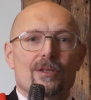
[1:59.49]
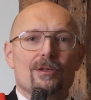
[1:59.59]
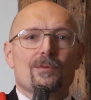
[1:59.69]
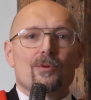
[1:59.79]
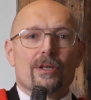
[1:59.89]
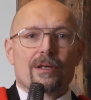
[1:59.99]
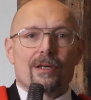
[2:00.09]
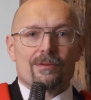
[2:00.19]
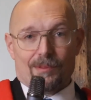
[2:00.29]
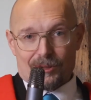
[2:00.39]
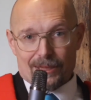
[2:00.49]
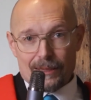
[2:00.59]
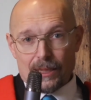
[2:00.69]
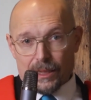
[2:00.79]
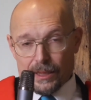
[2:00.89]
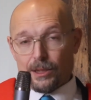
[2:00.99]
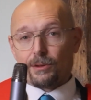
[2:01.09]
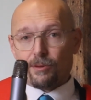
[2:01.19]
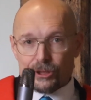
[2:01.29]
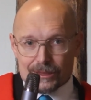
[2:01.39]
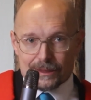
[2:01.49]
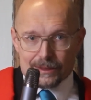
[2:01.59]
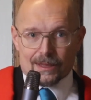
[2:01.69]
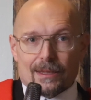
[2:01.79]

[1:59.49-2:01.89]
a lot of work from our side, a lot of logistics,